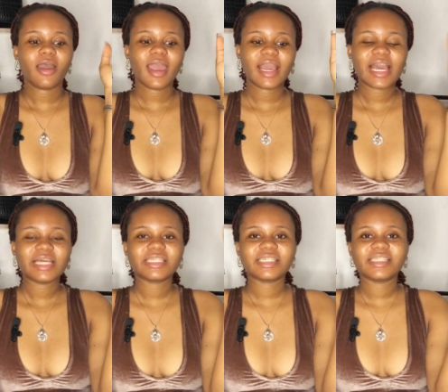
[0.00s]
all right
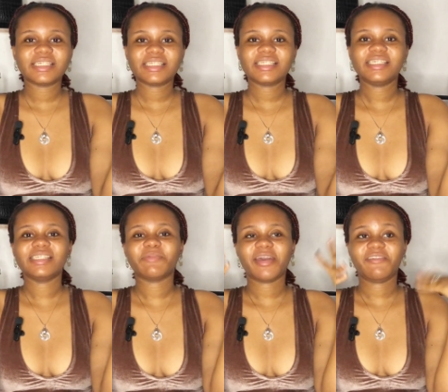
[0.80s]
guys so this
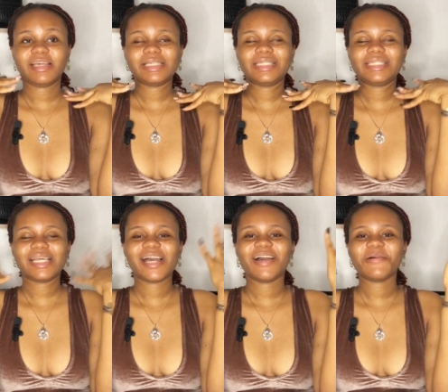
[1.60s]
is my face
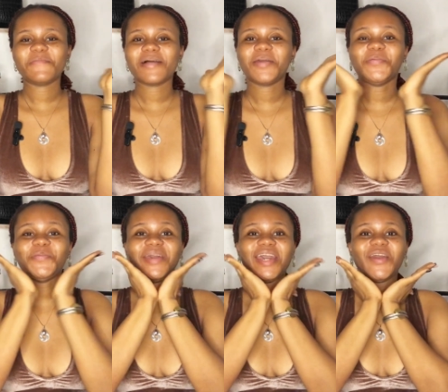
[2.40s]
my
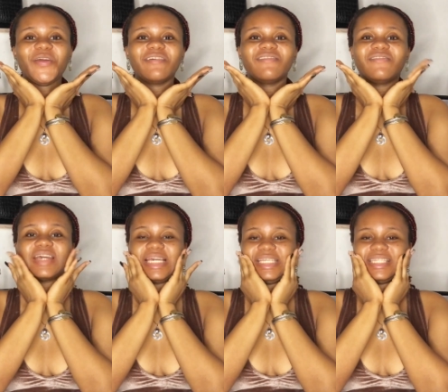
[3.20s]
bare
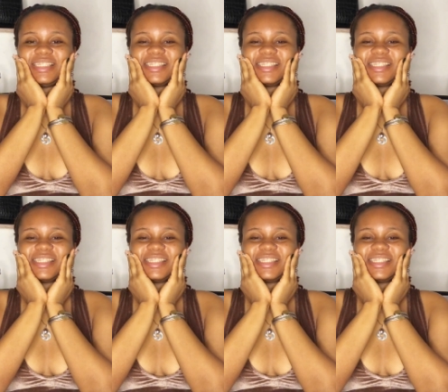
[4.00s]
face